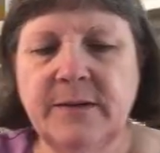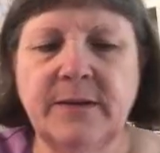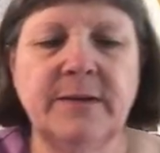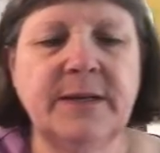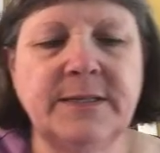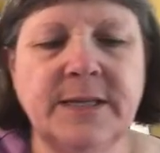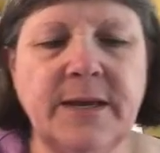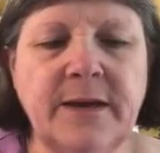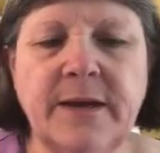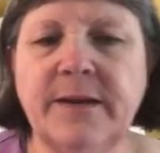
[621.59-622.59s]
Now let's
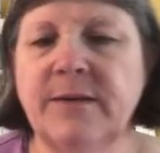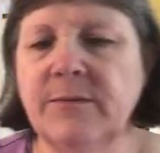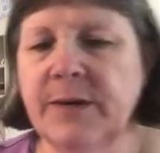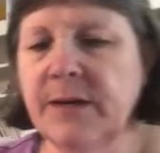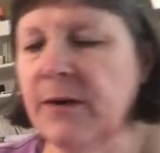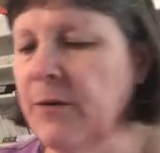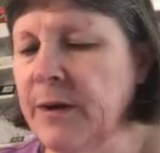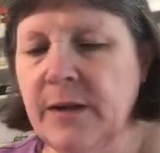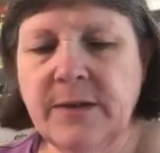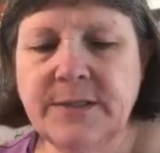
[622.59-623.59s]
add, we can go at,